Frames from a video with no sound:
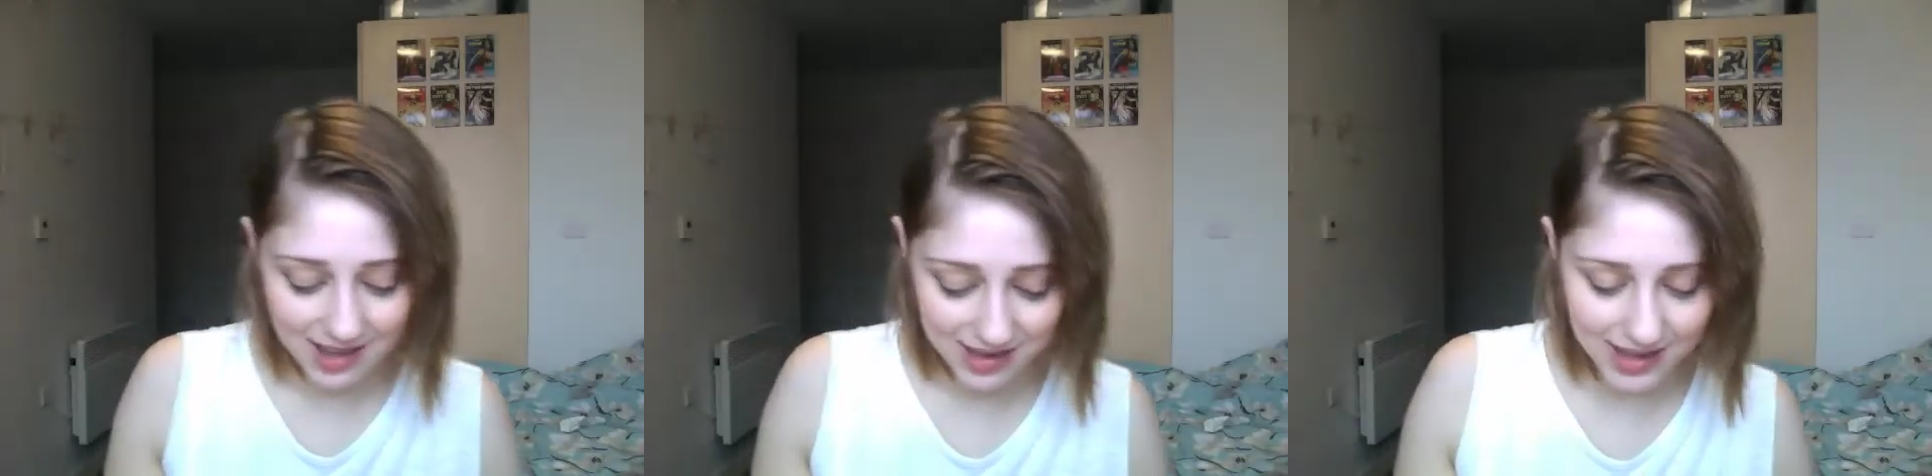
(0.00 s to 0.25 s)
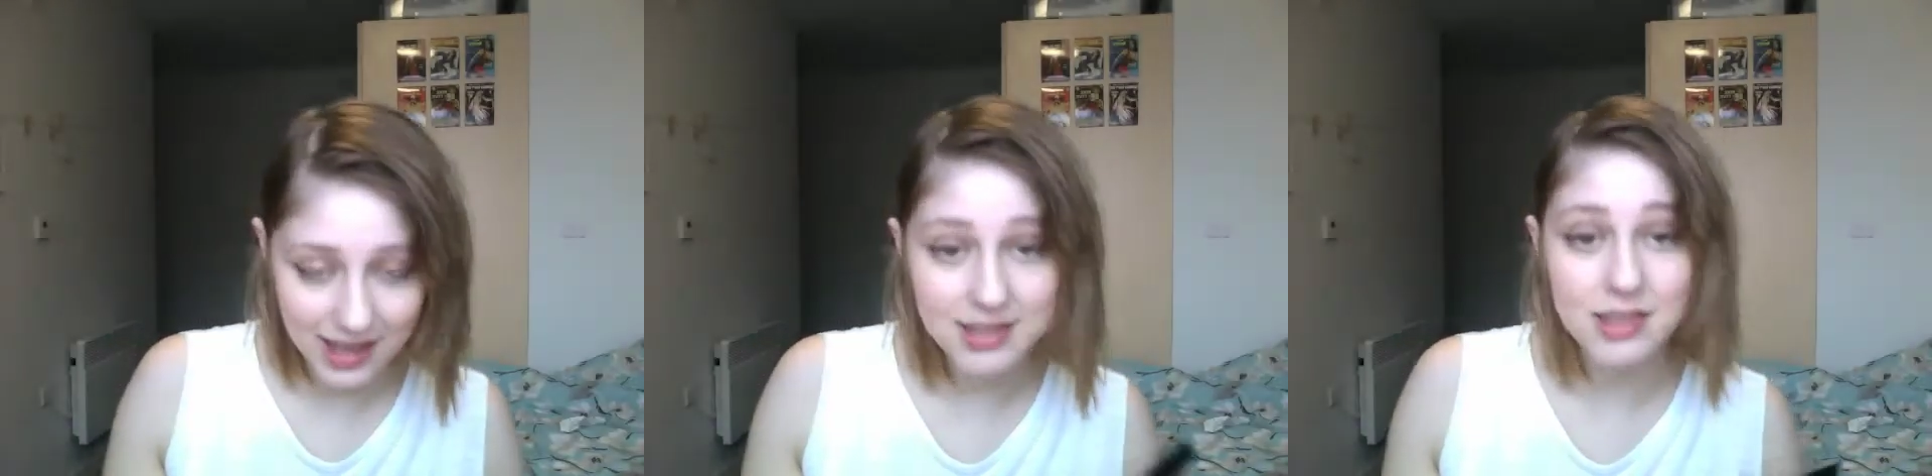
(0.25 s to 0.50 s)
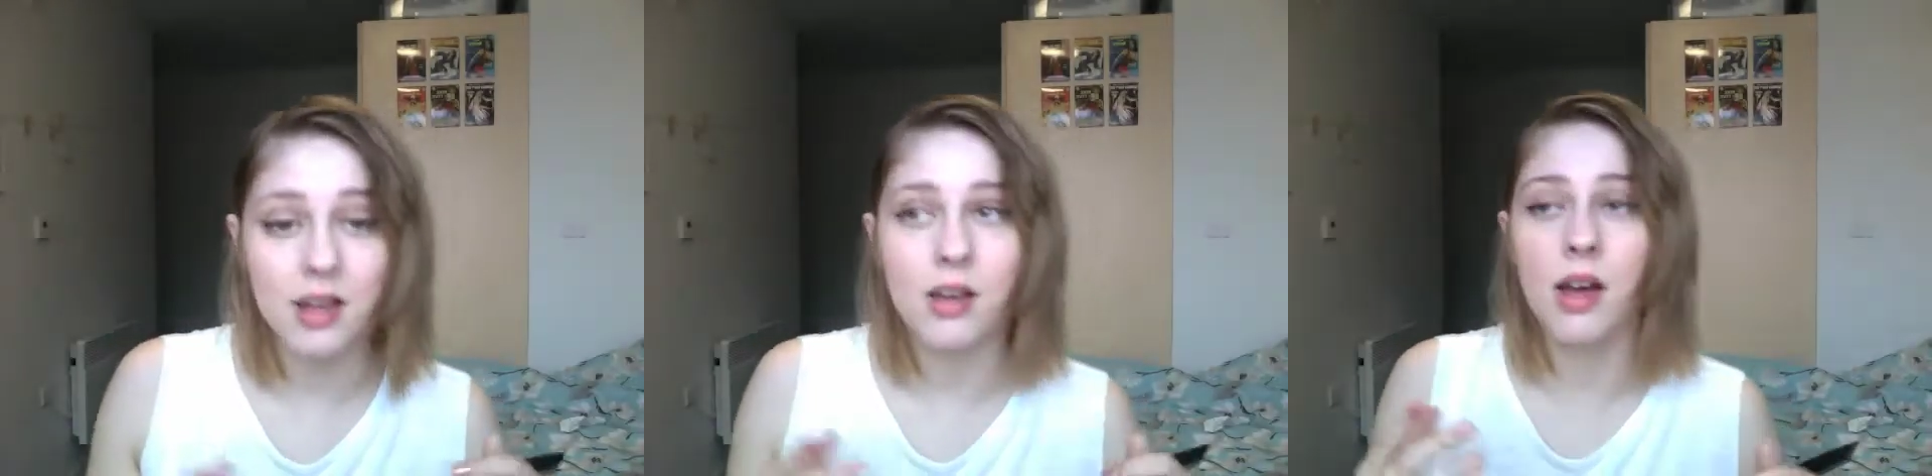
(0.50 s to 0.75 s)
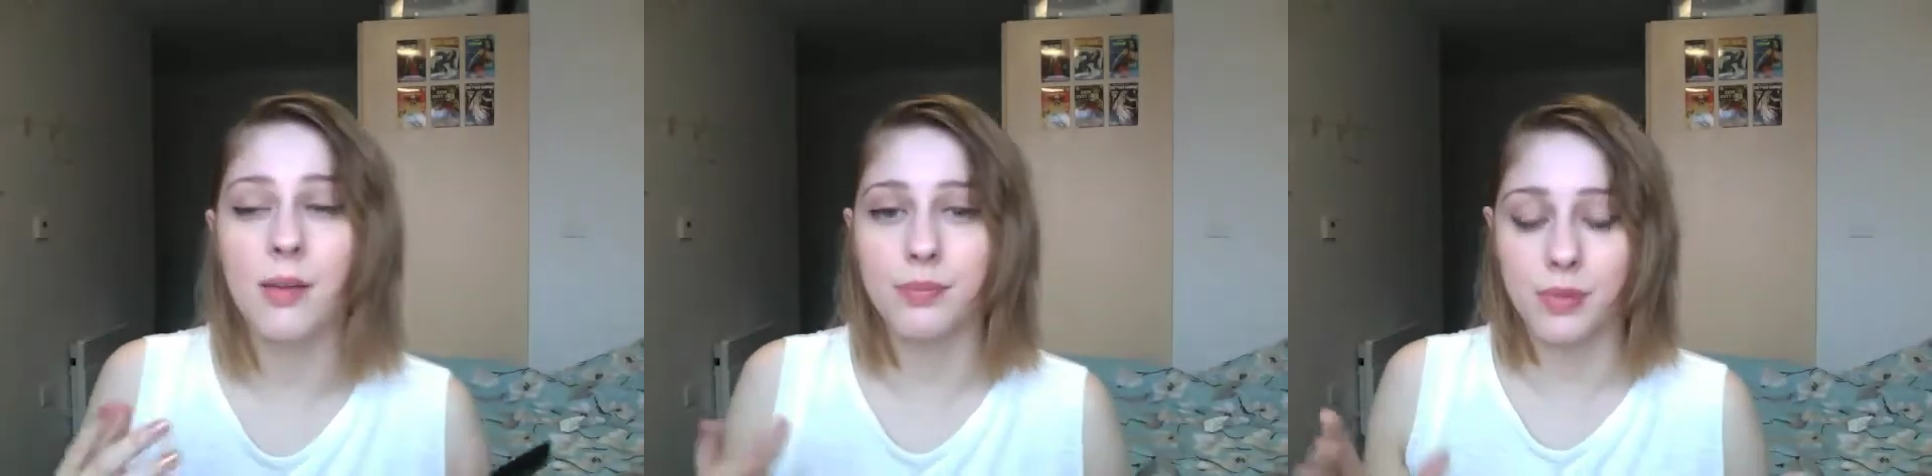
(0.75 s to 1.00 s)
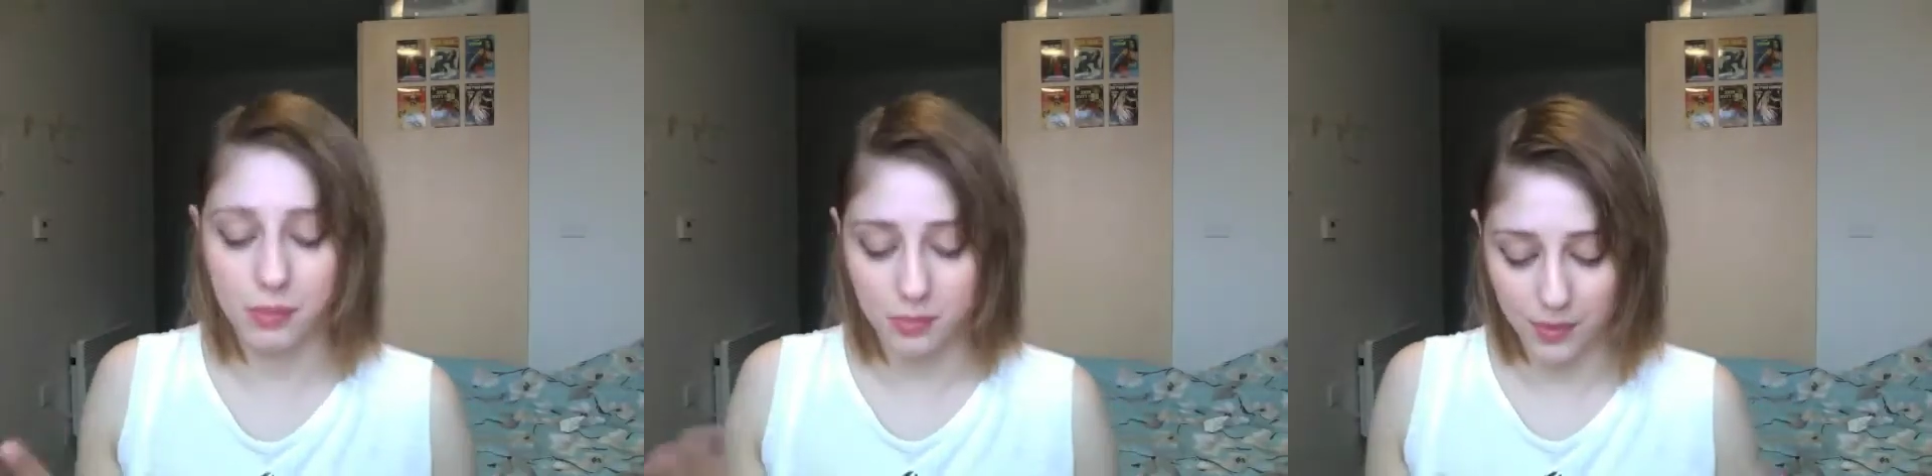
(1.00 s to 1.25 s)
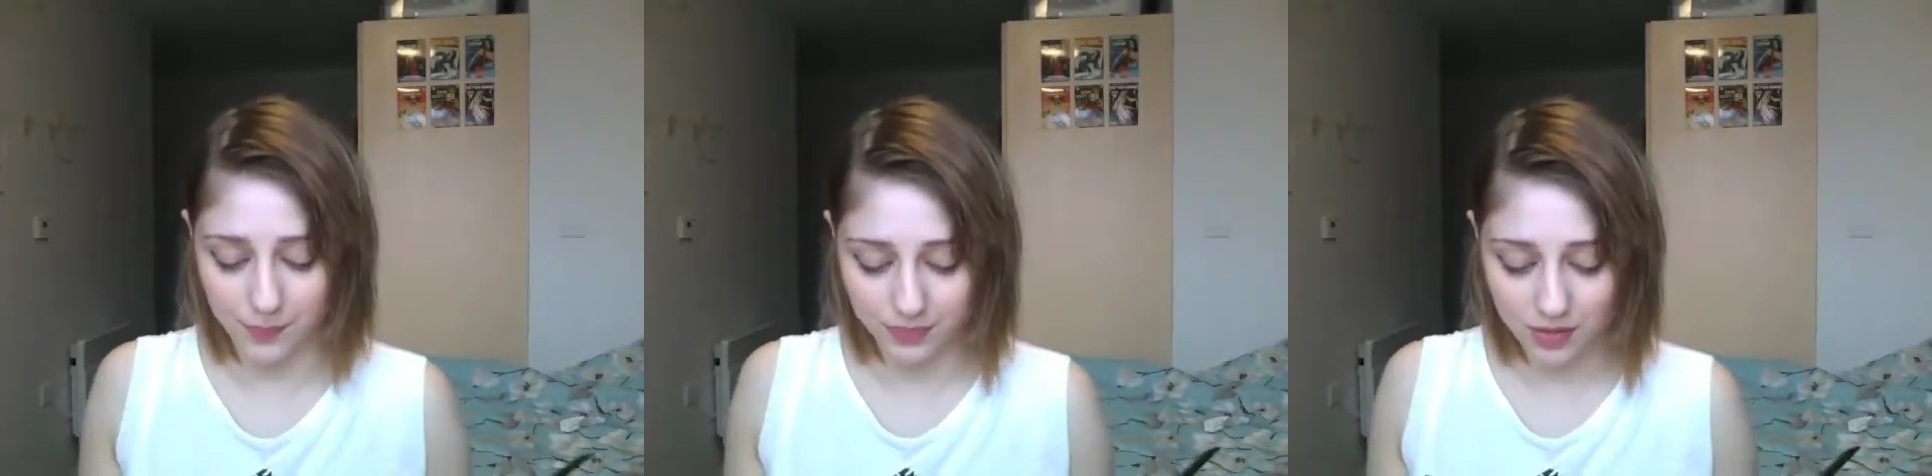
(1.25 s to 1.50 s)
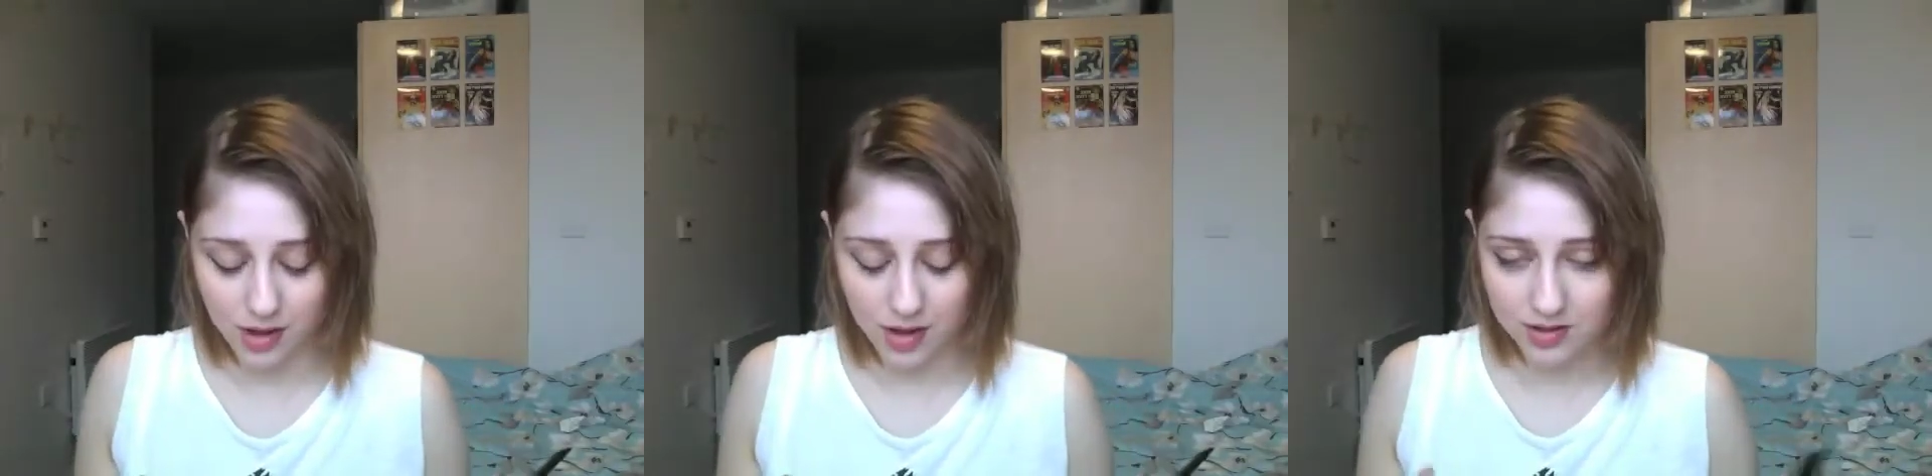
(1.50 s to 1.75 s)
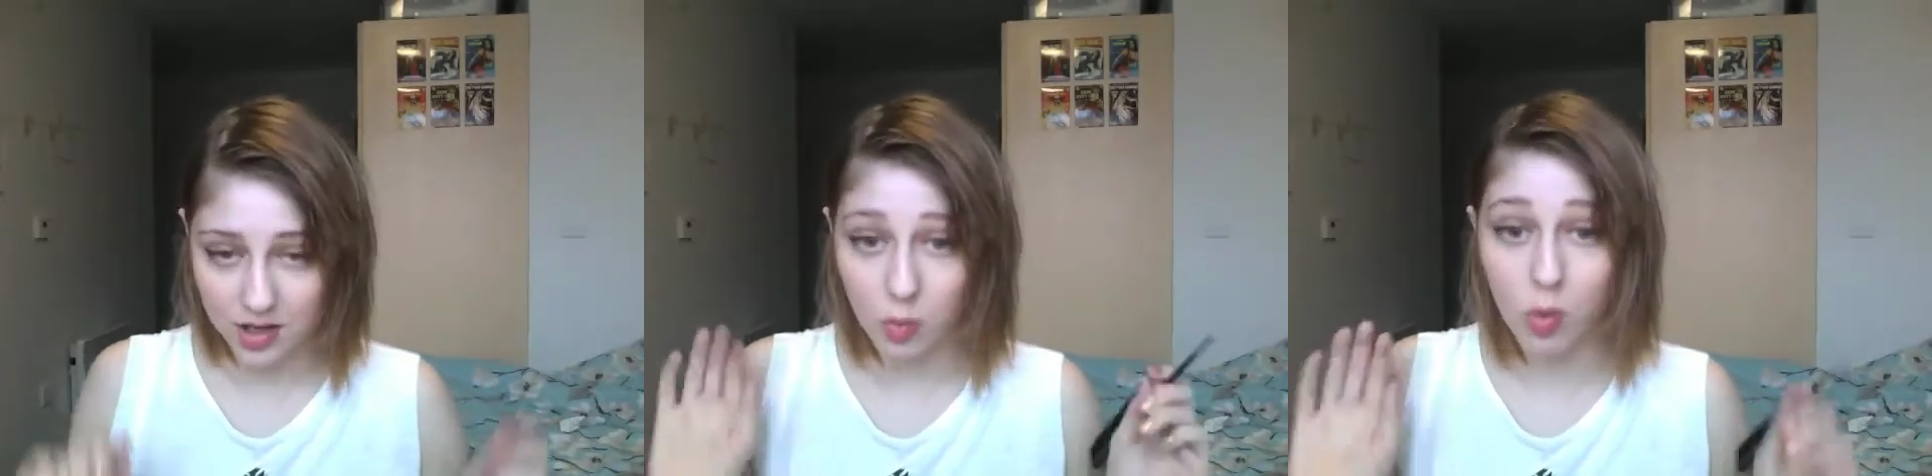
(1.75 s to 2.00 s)
Yeah,
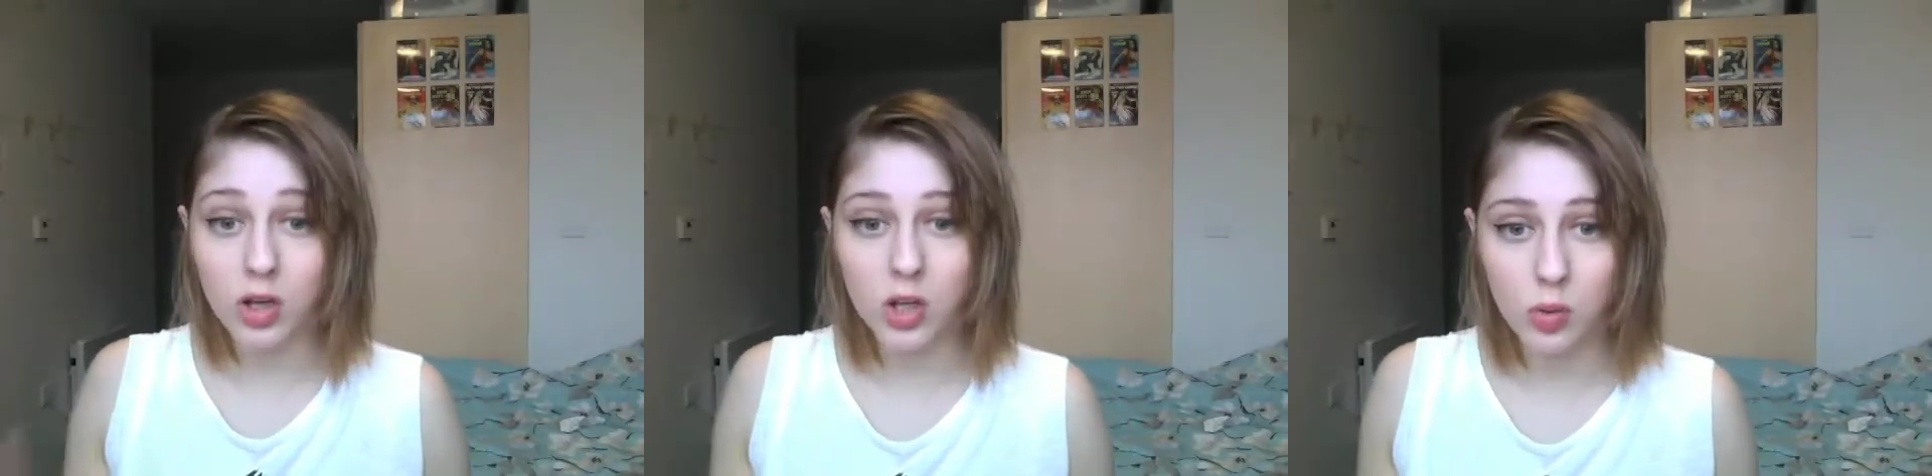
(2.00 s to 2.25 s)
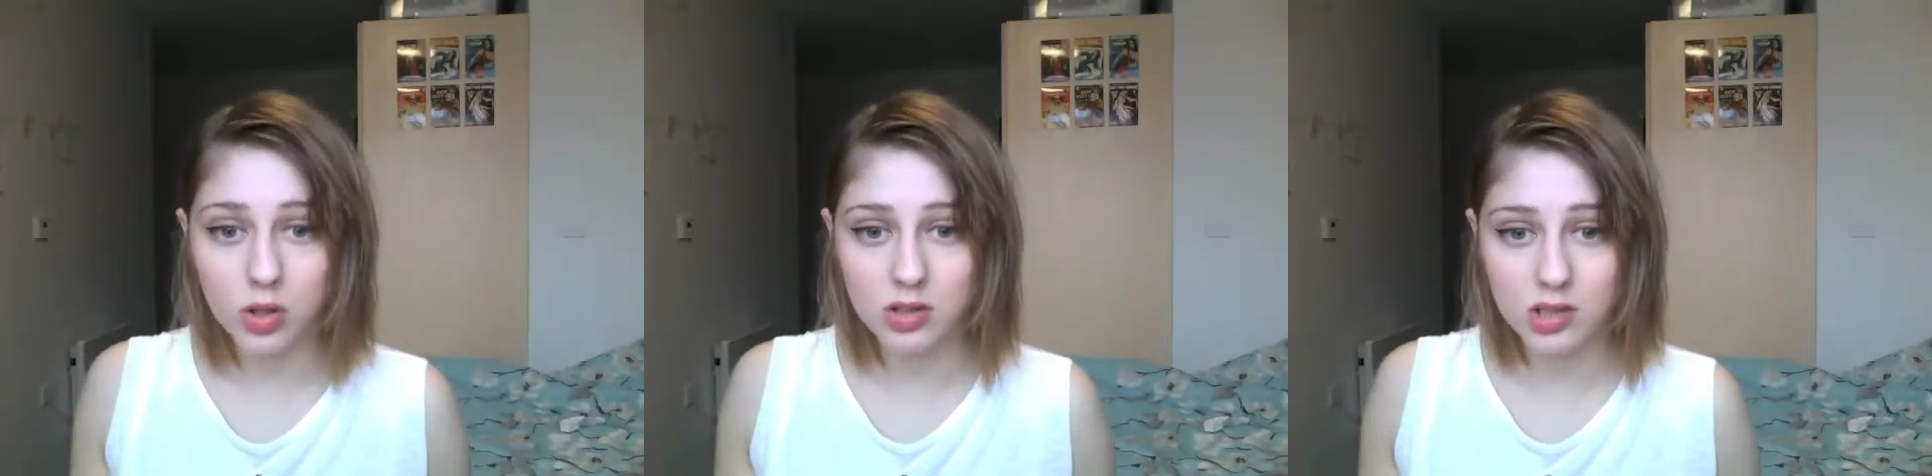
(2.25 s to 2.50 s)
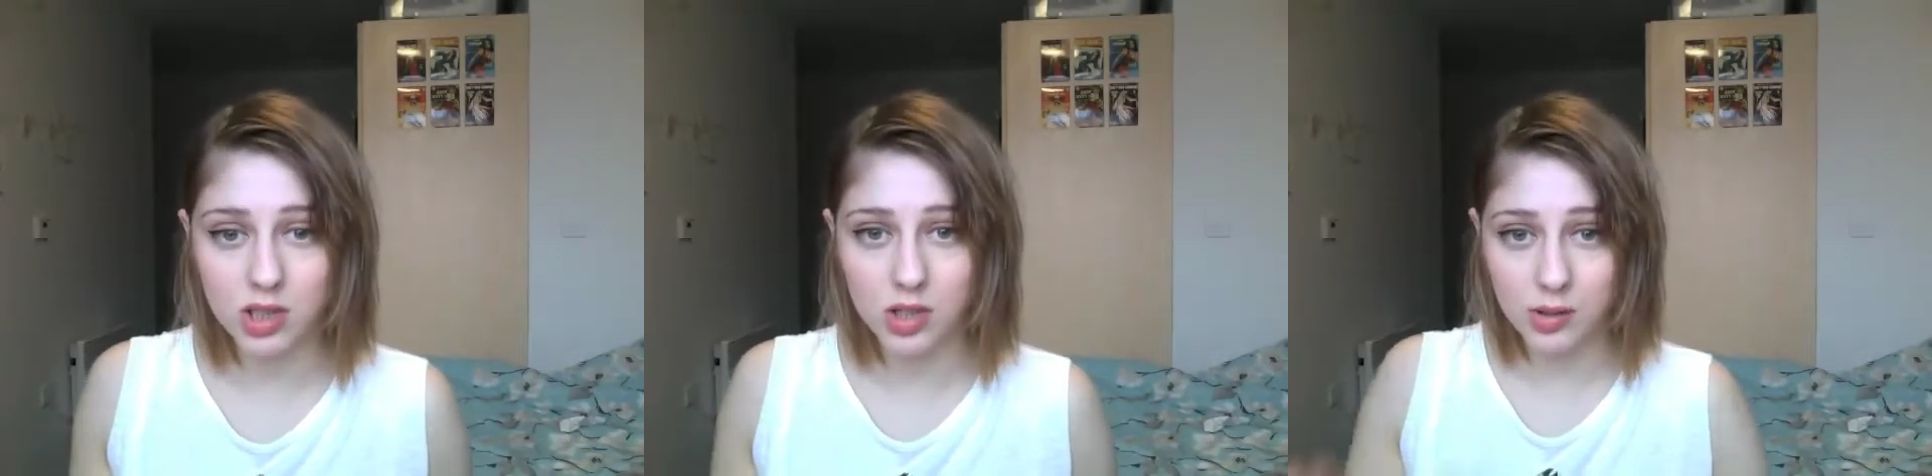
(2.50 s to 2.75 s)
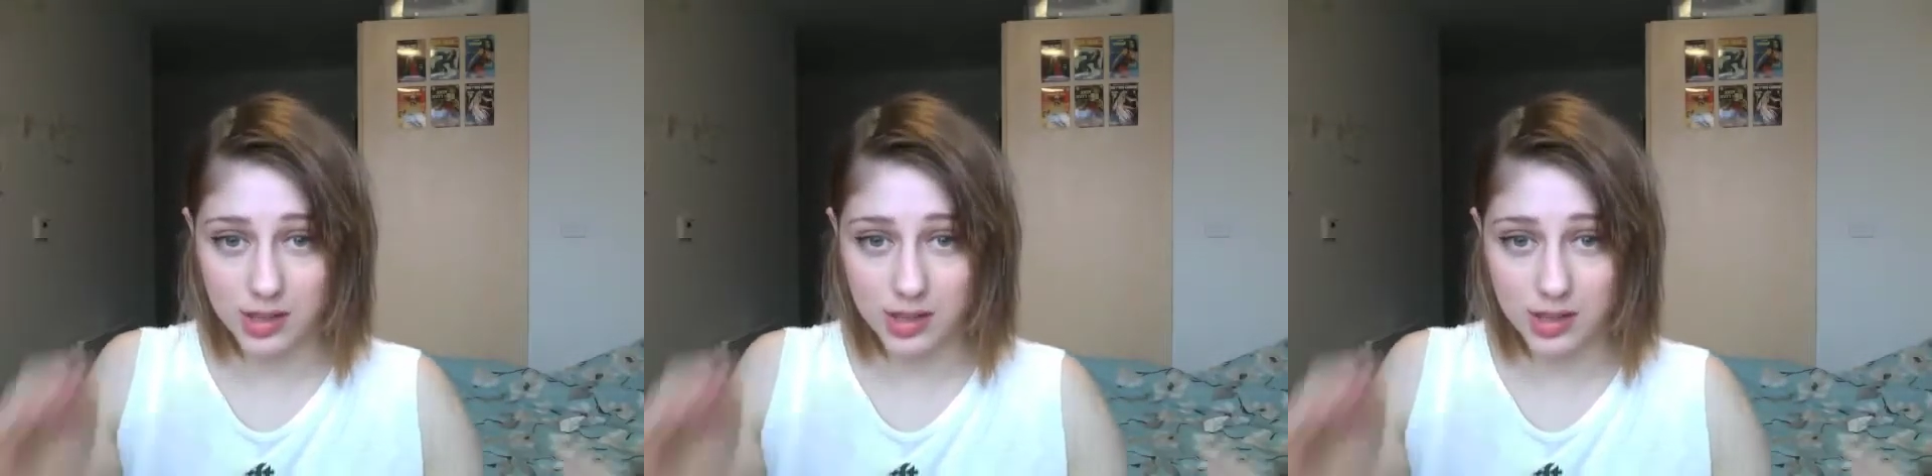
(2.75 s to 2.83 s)
so what you want to do